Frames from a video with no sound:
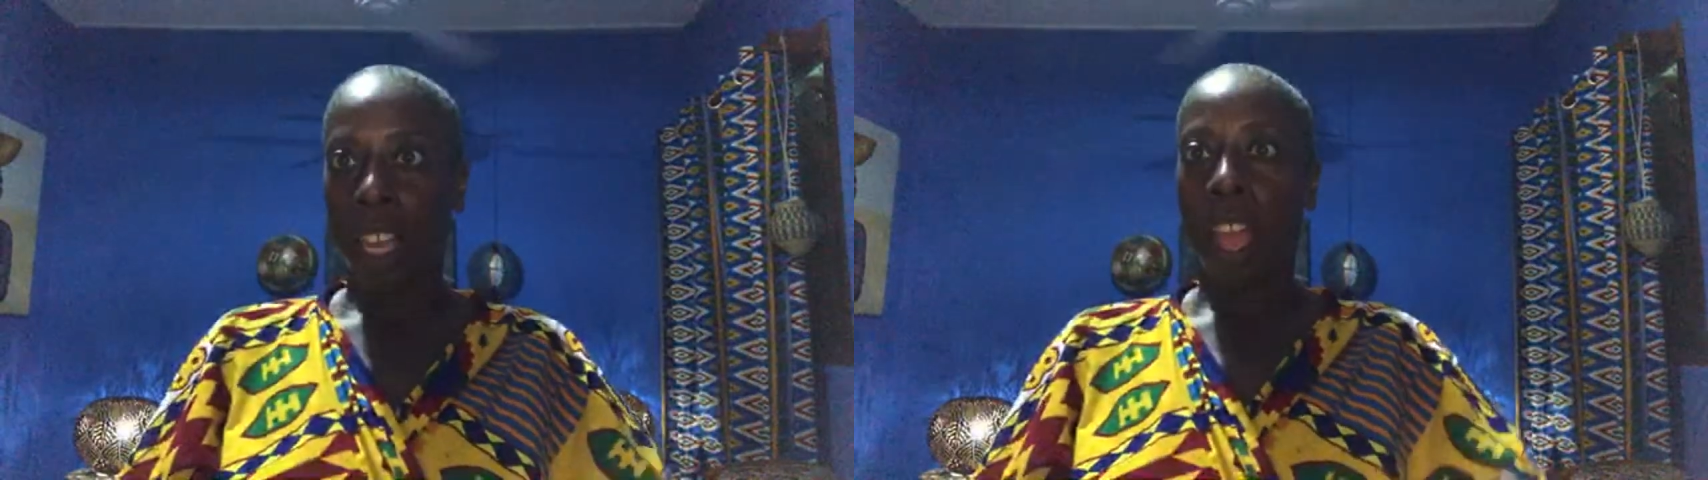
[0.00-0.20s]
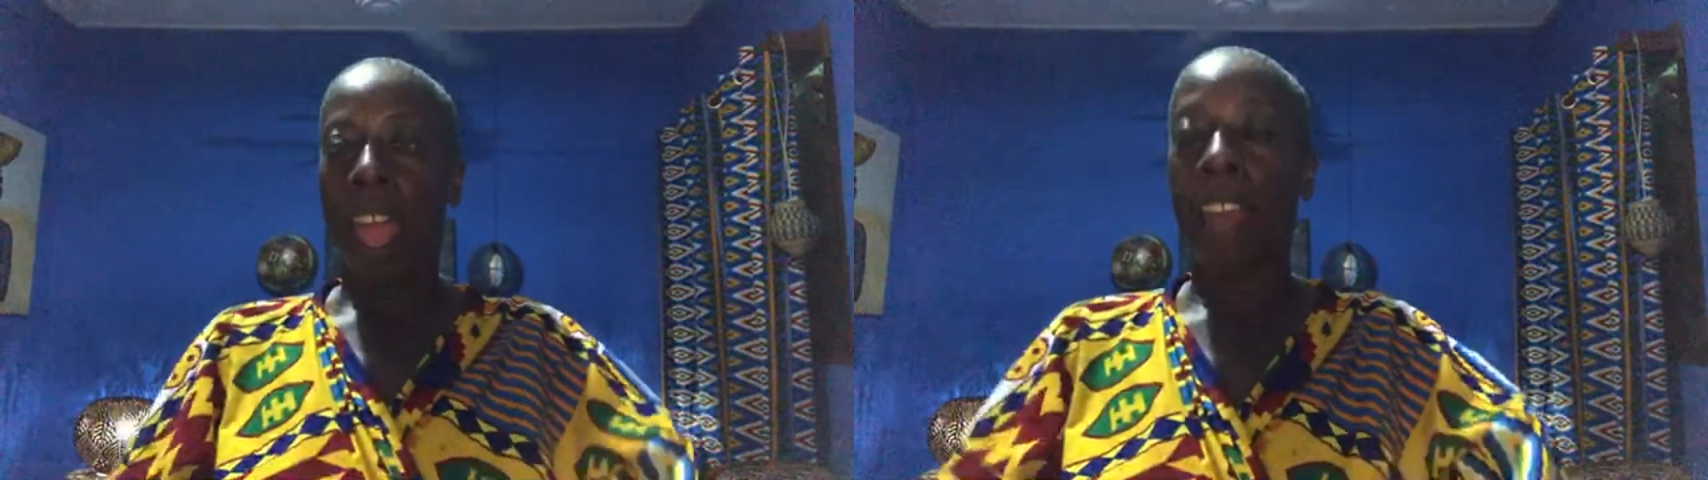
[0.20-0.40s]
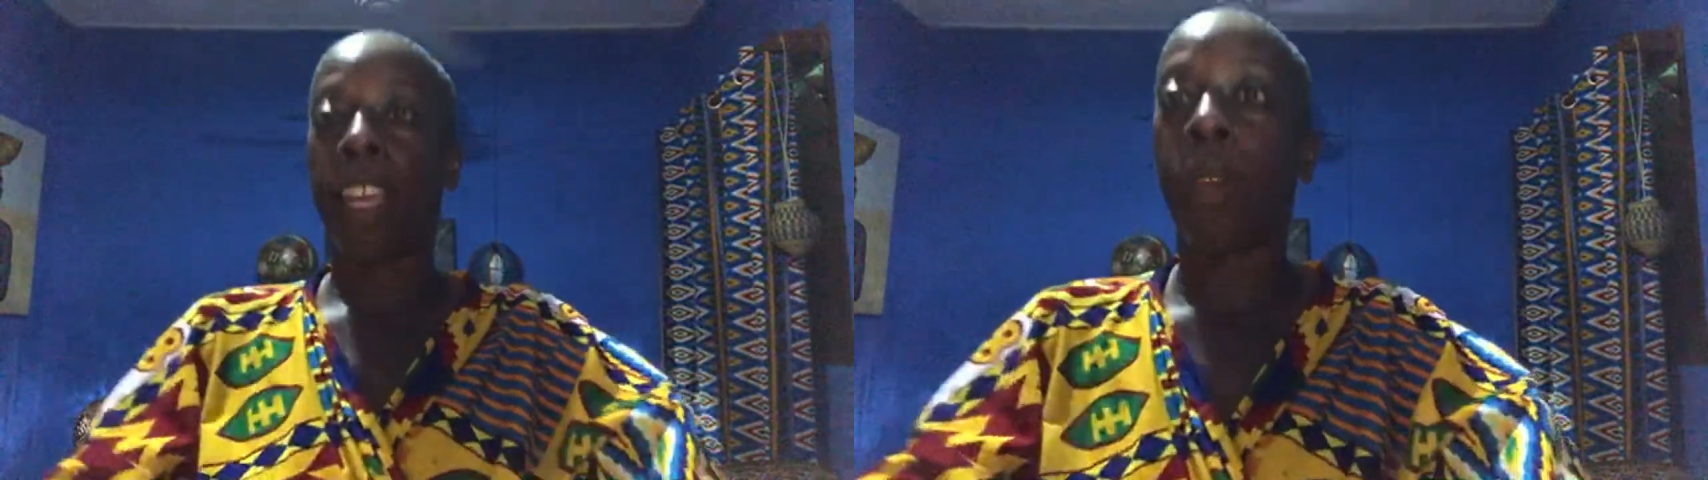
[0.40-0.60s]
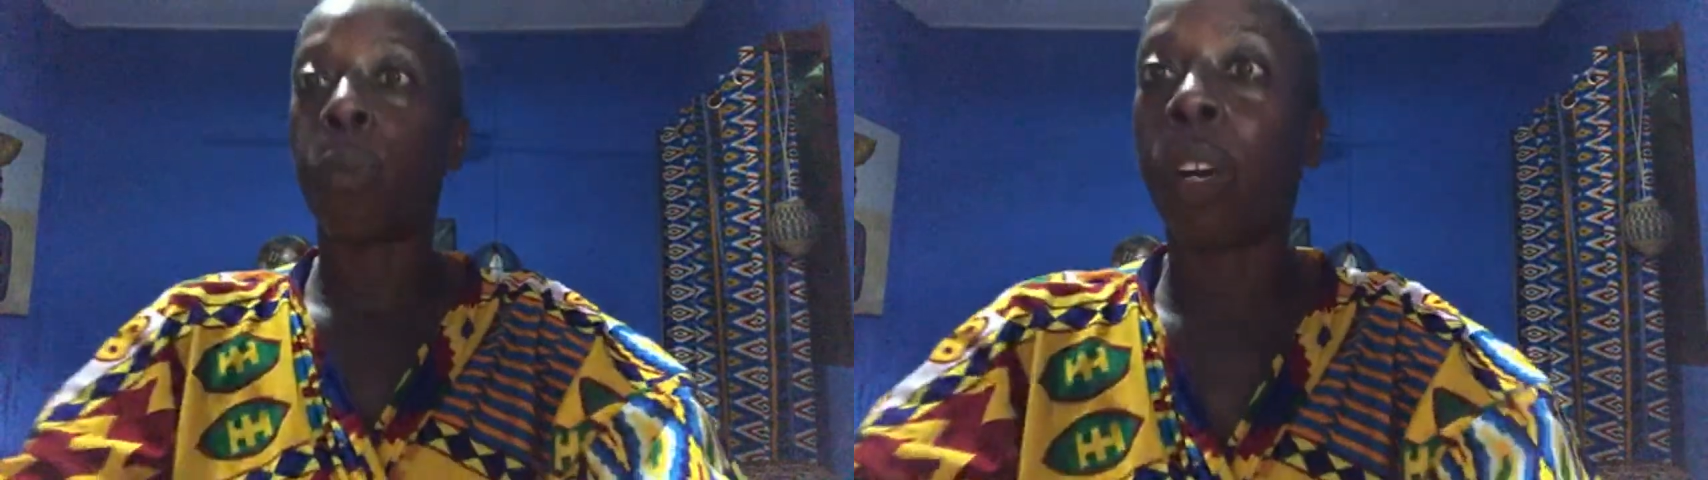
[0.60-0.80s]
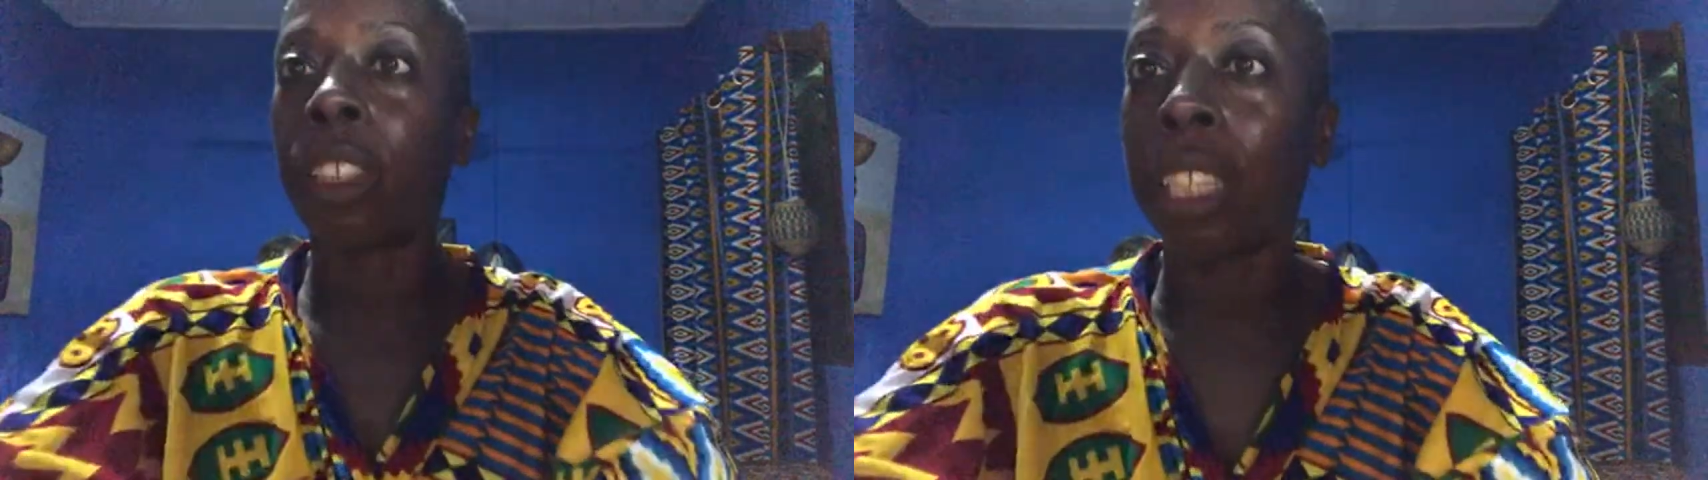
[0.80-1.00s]
and it
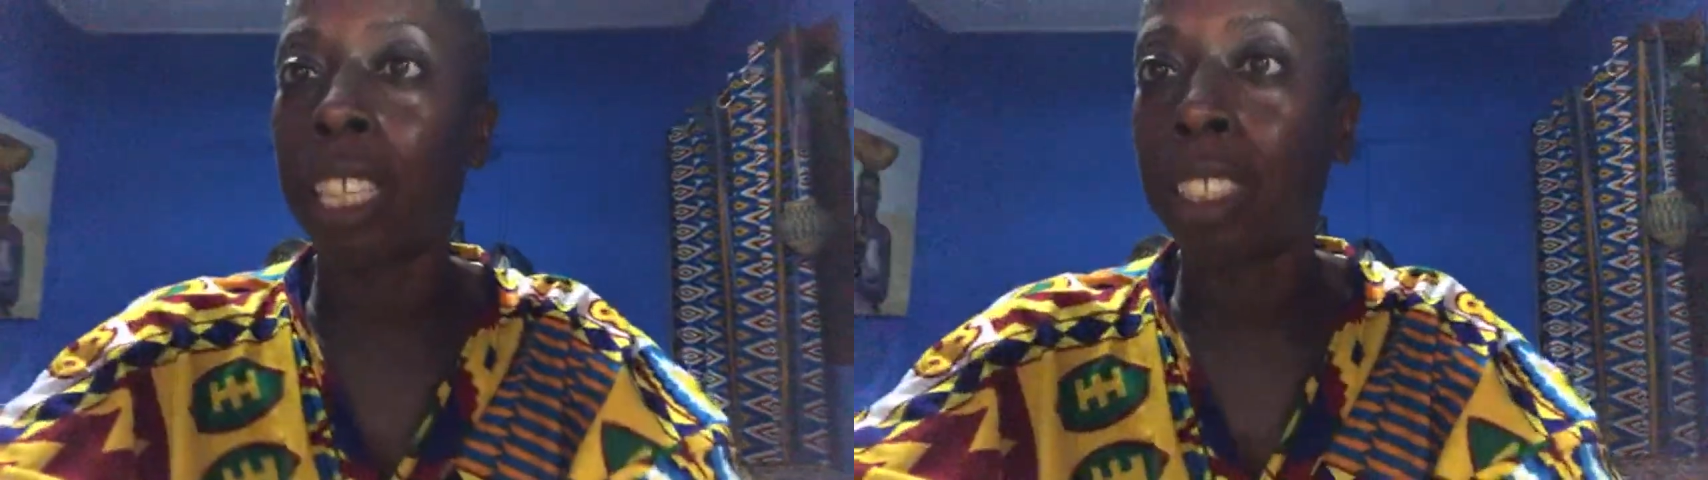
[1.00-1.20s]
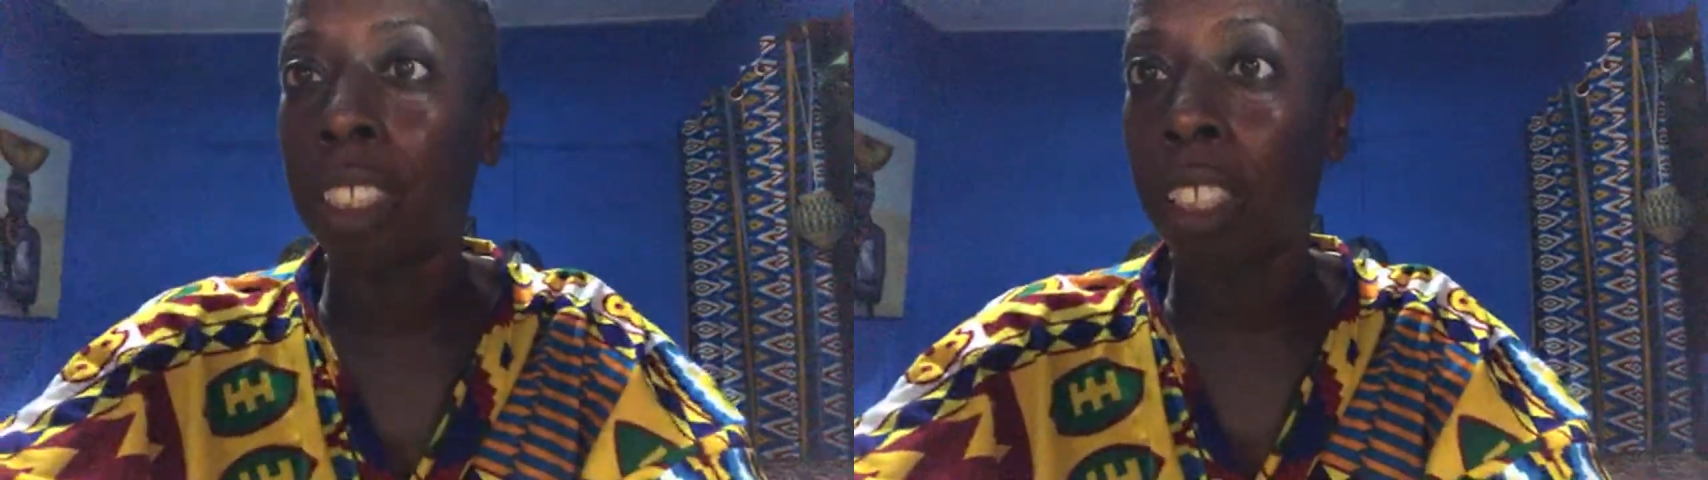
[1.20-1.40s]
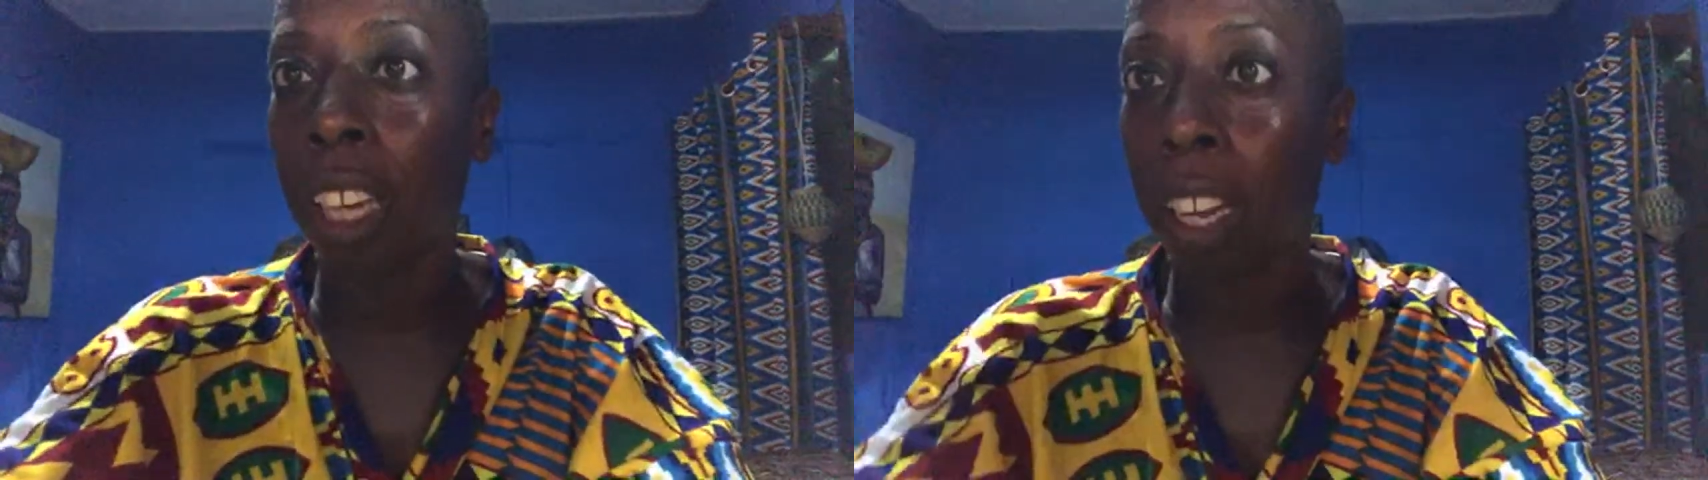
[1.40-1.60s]
was it took